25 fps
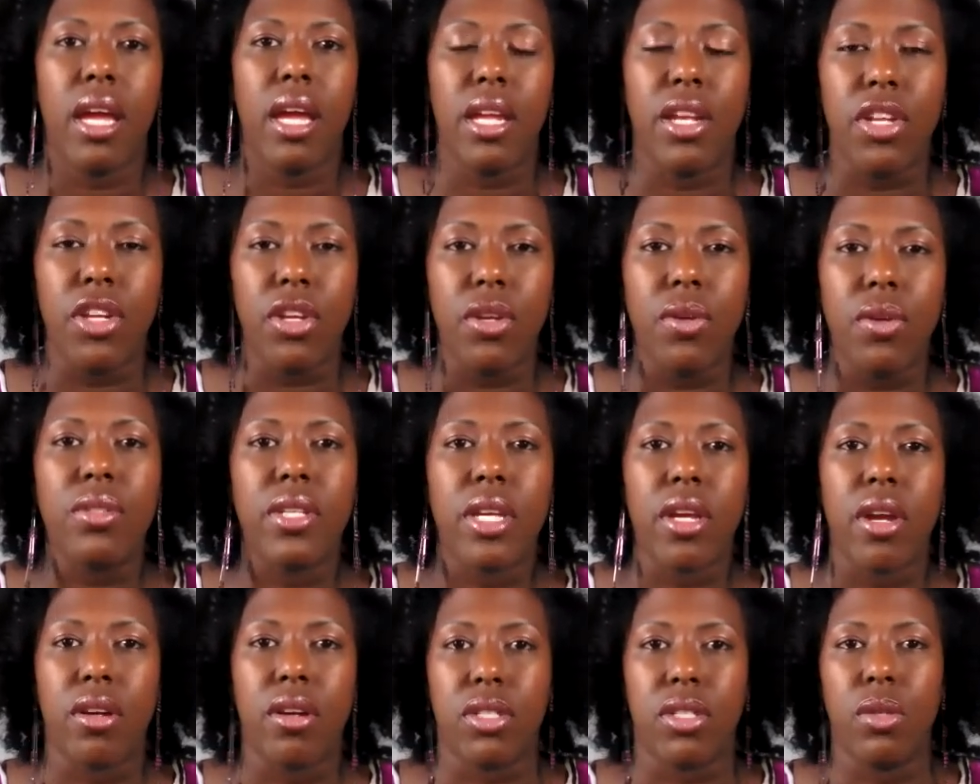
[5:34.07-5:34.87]
in
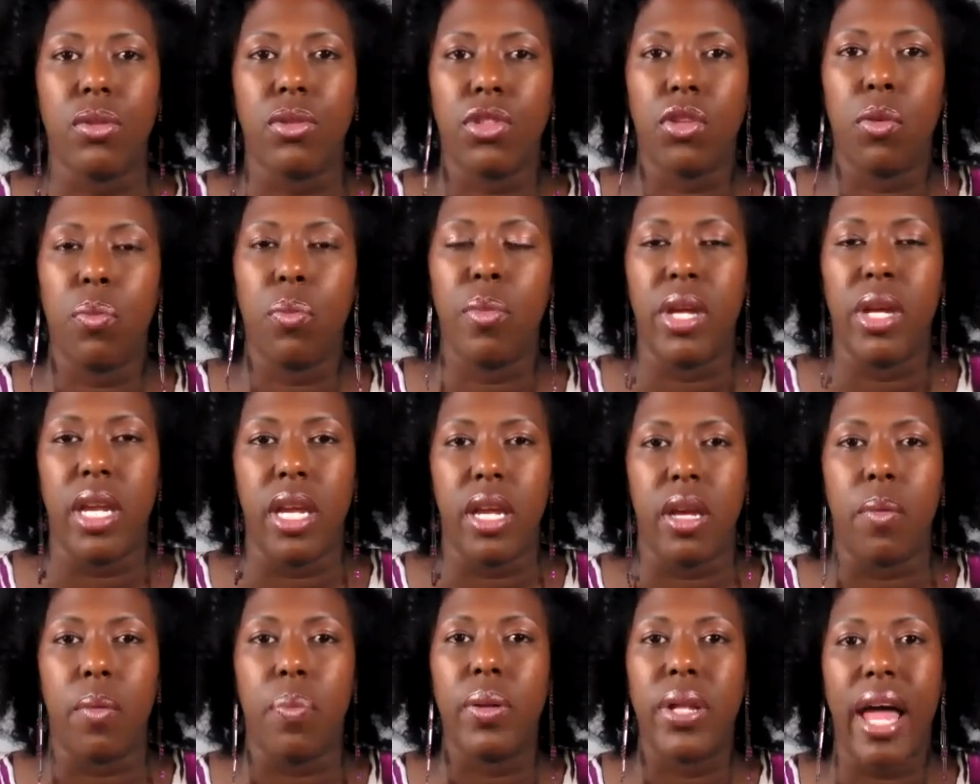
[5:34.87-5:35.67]
using our social
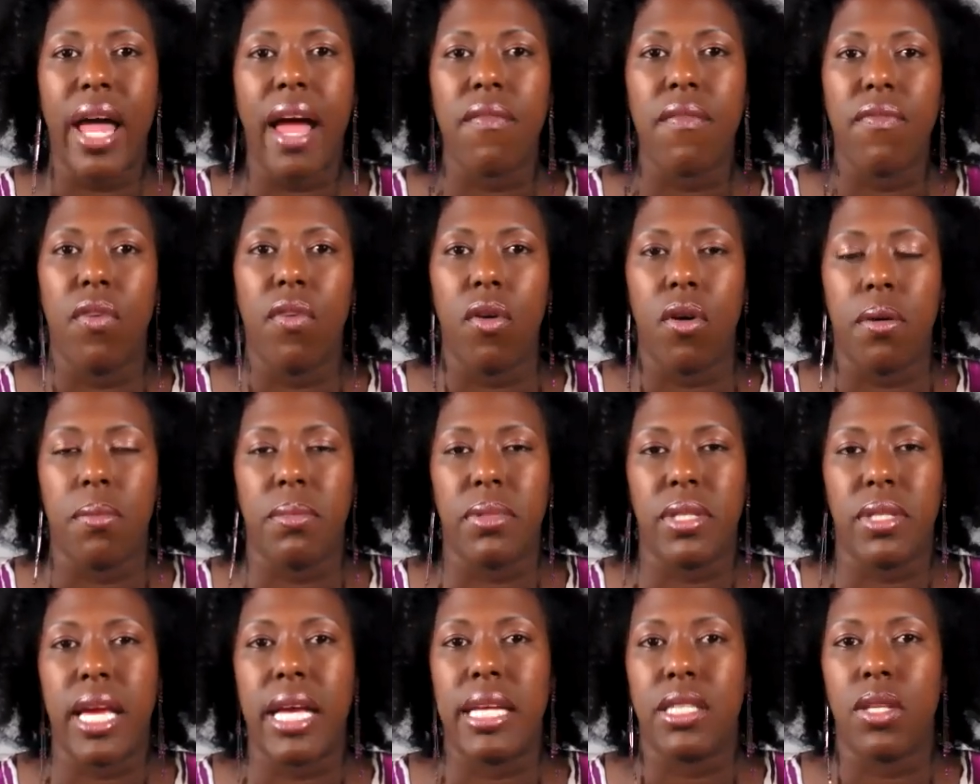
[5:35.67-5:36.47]
media
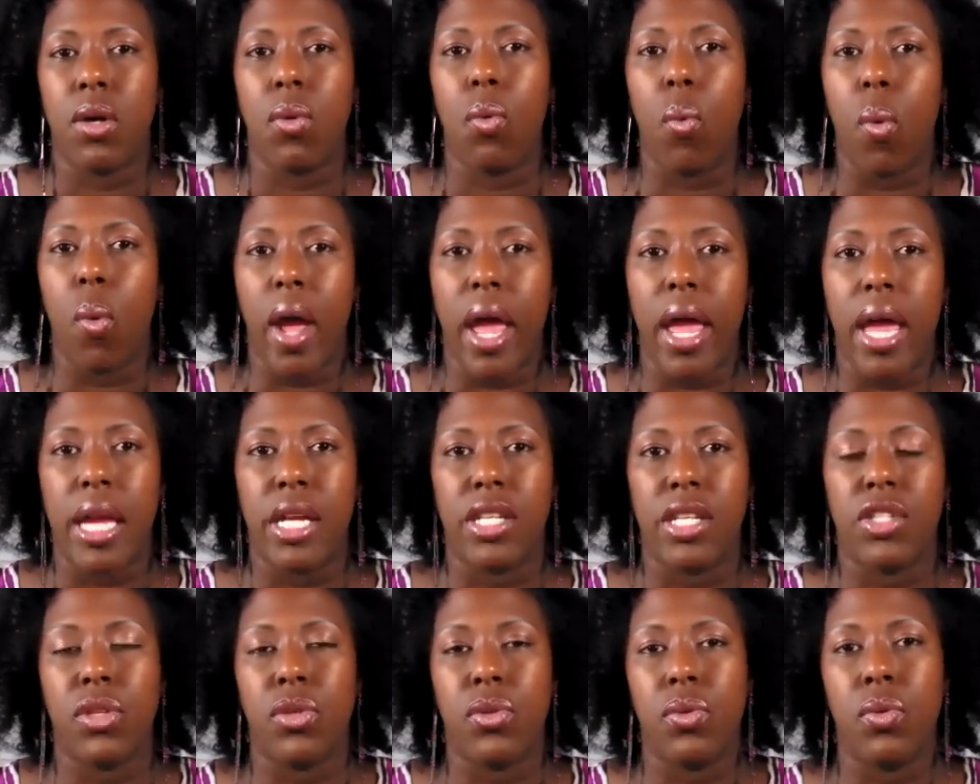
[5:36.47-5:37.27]
platforms as a
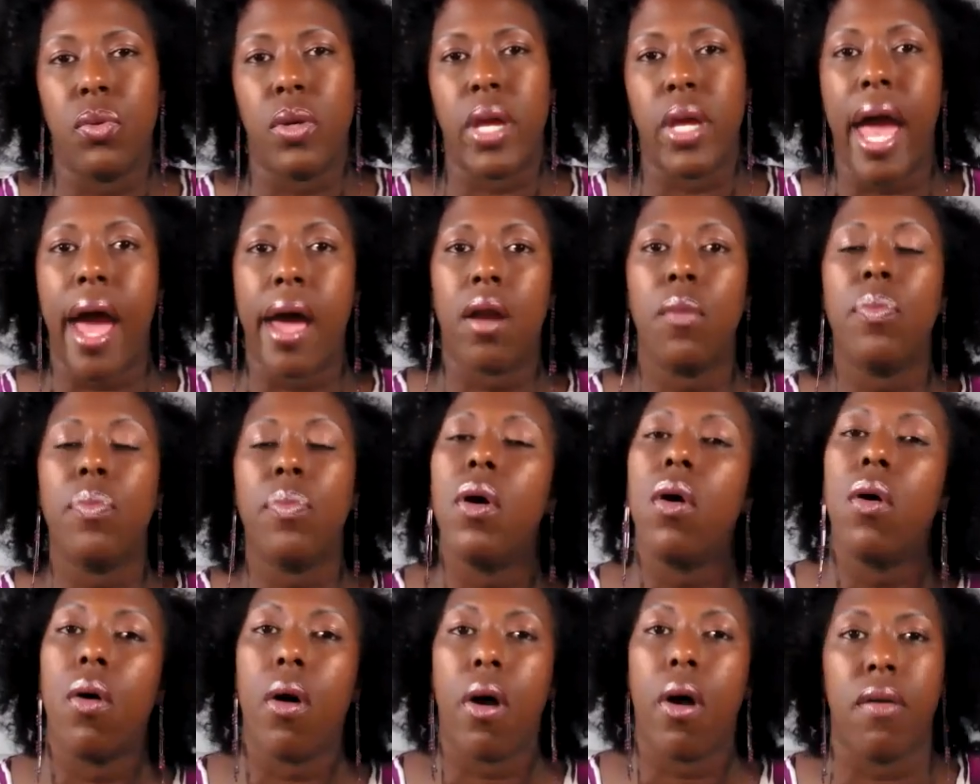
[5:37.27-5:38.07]
way to
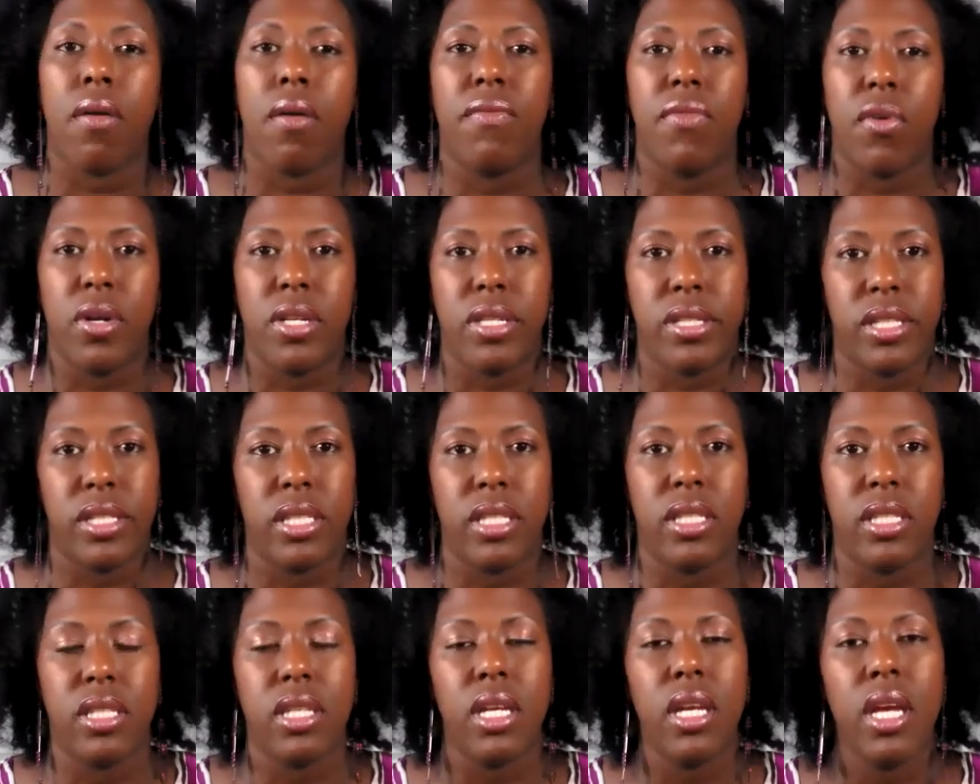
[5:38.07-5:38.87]
catapult our
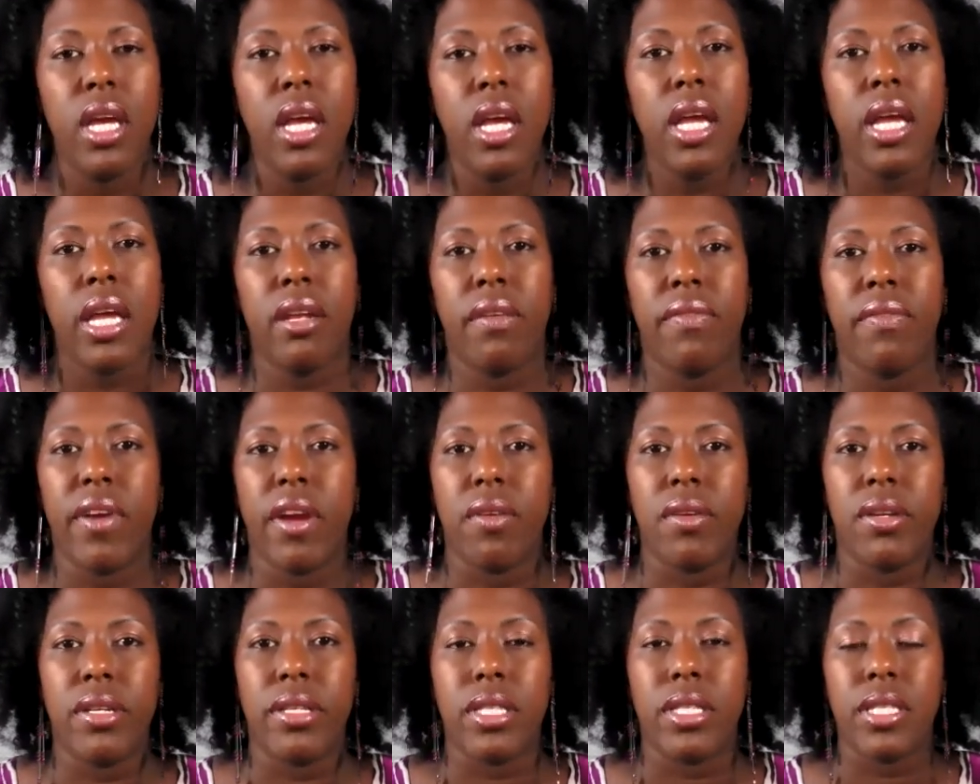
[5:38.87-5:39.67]
voices in a
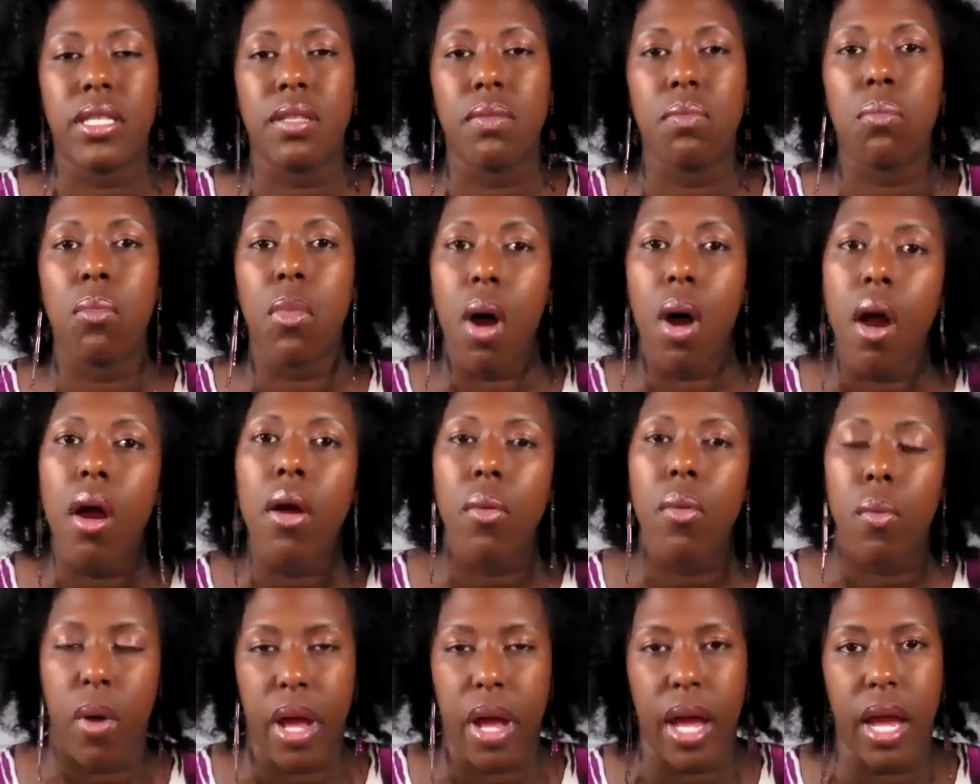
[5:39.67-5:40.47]
very
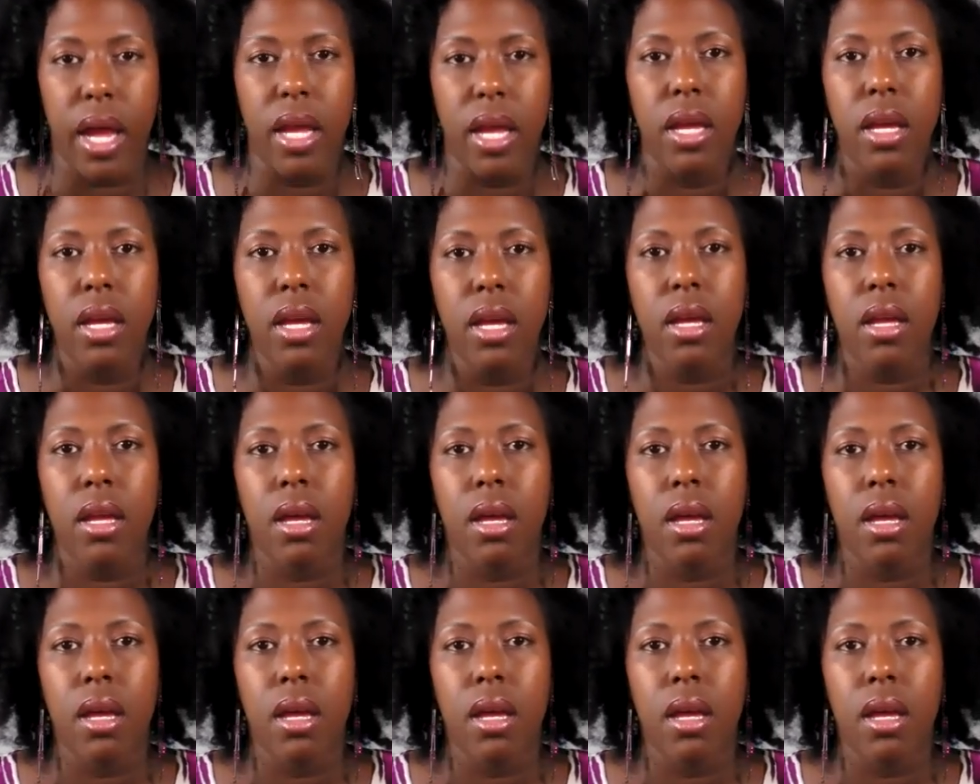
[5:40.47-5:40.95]
smart way,